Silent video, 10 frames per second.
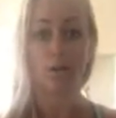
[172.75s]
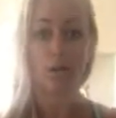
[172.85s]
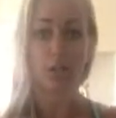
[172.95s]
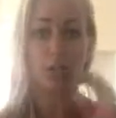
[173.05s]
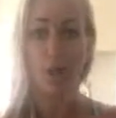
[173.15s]

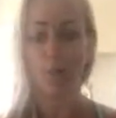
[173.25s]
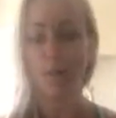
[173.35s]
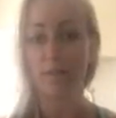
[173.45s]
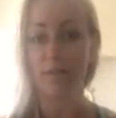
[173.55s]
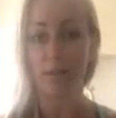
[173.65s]
You did the
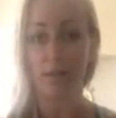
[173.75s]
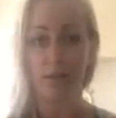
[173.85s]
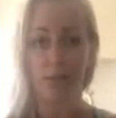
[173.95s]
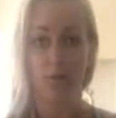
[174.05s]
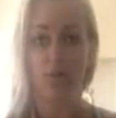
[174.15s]
wrong
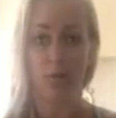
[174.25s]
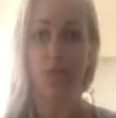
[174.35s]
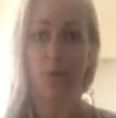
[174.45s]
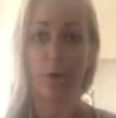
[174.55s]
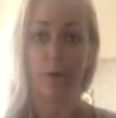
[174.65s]
method,
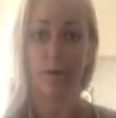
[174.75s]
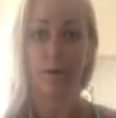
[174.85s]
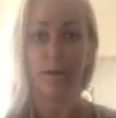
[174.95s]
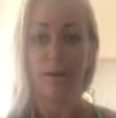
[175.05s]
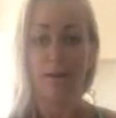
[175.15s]
redo it.
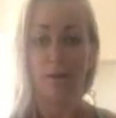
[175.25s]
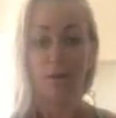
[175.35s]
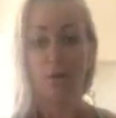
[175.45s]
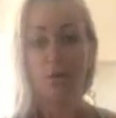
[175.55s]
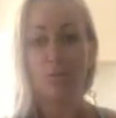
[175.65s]

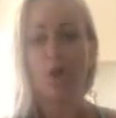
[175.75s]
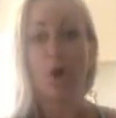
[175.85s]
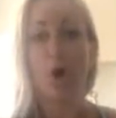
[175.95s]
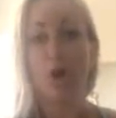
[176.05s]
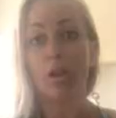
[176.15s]
You
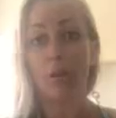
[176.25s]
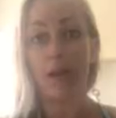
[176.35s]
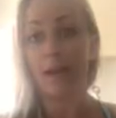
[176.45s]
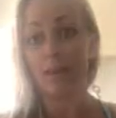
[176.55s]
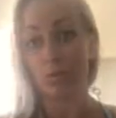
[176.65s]
did all of
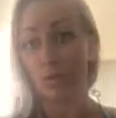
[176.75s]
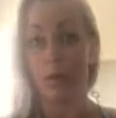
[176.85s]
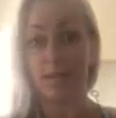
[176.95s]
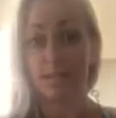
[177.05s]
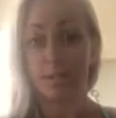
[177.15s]
that and it was a
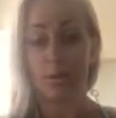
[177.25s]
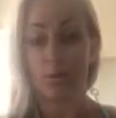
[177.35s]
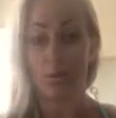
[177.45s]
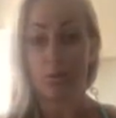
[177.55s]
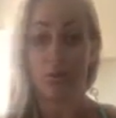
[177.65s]
waste. It
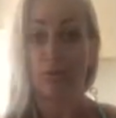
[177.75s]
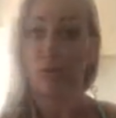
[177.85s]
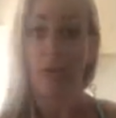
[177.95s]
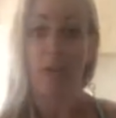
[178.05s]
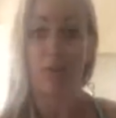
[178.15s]
was
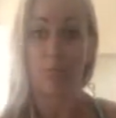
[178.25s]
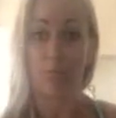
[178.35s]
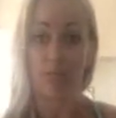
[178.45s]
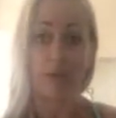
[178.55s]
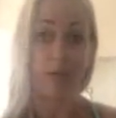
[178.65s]
for nothing
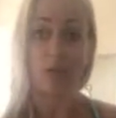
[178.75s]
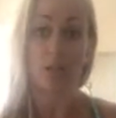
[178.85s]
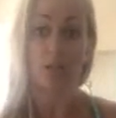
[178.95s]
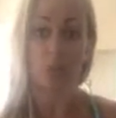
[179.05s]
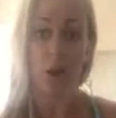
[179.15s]
because
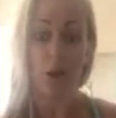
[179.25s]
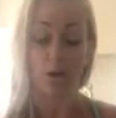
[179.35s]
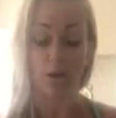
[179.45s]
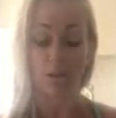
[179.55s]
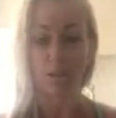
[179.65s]
everything was
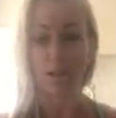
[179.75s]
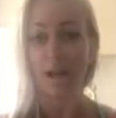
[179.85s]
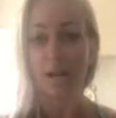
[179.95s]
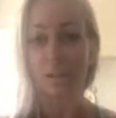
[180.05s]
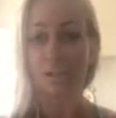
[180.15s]
wrong. So it's
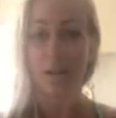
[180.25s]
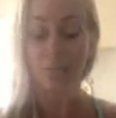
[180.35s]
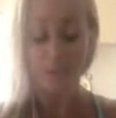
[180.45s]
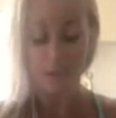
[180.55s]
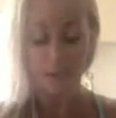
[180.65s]
kind of the
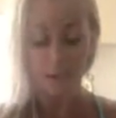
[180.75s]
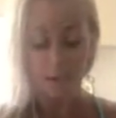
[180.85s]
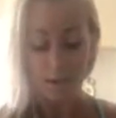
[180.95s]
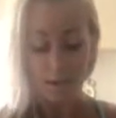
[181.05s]
same thing.